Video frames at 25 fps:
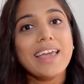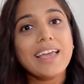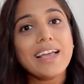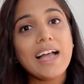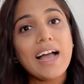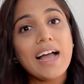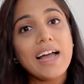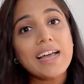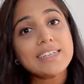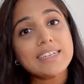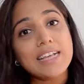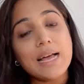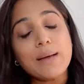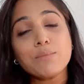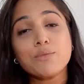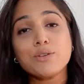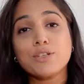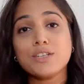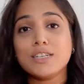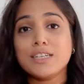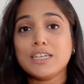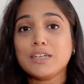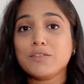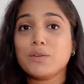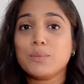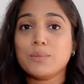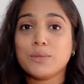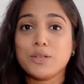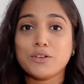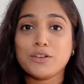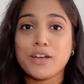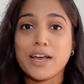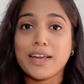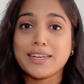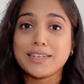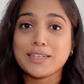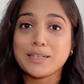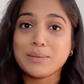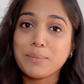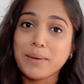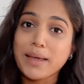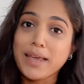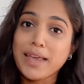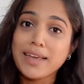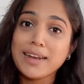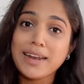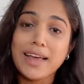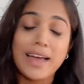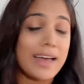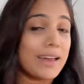guys, I'm Christina from The Organic
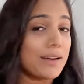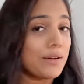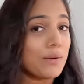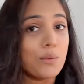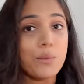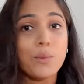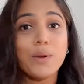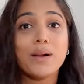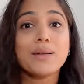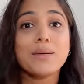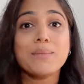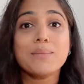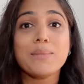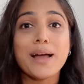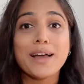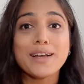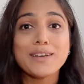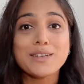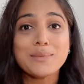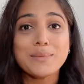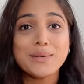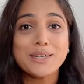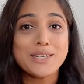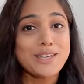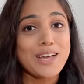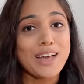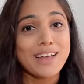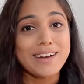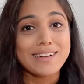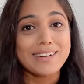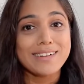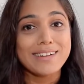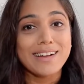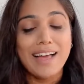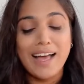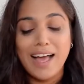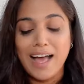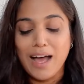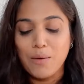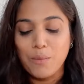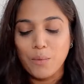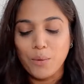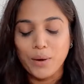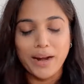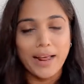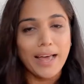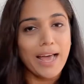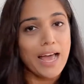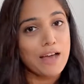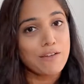Spade and welcome back to my channel.
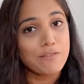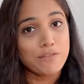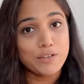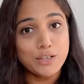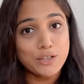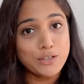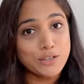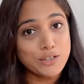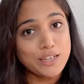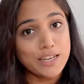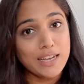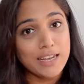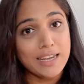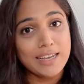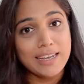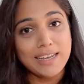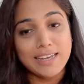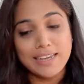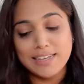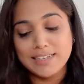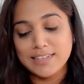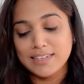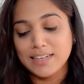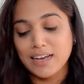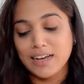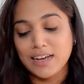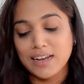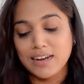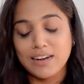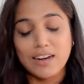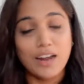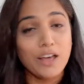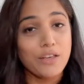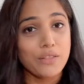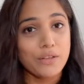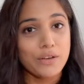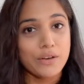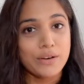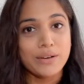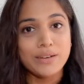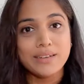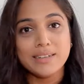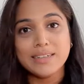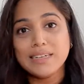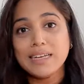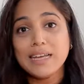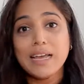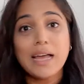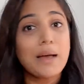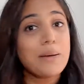What I have for you today is another
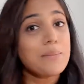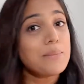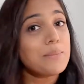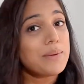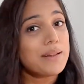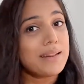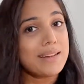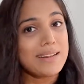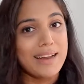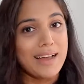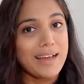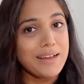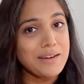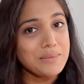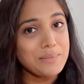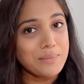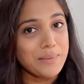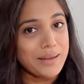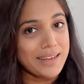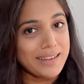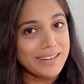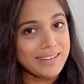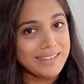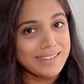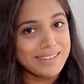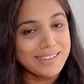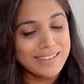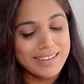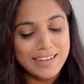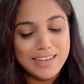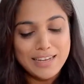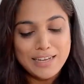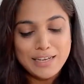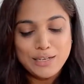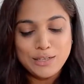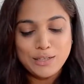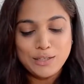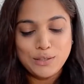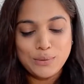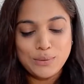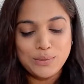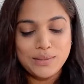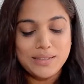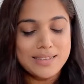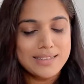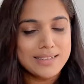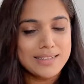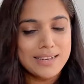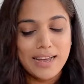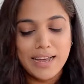plant mail. So
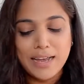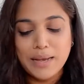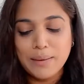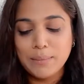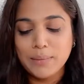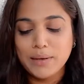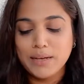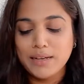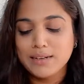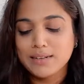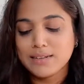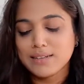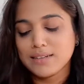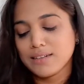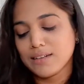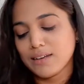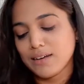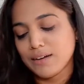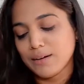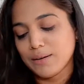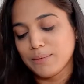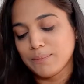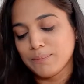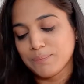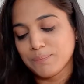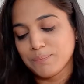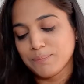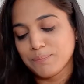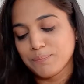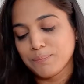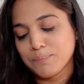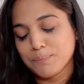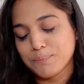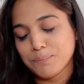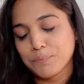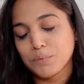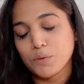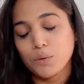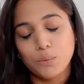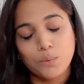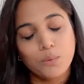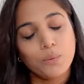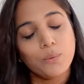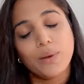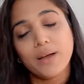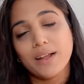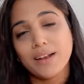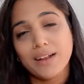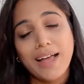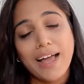this time it's,
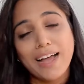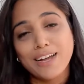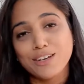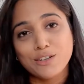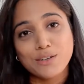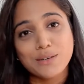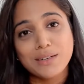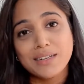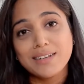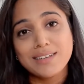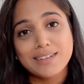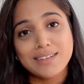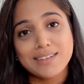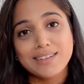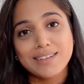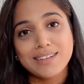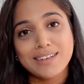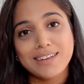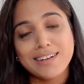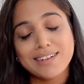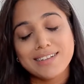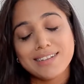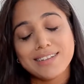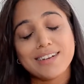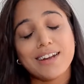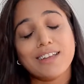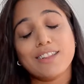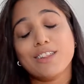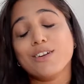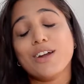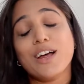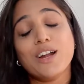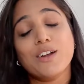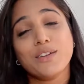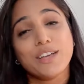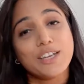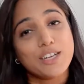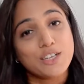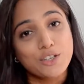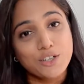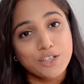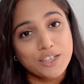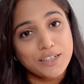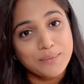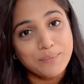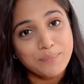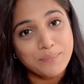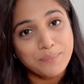well actually it's another Alocasia.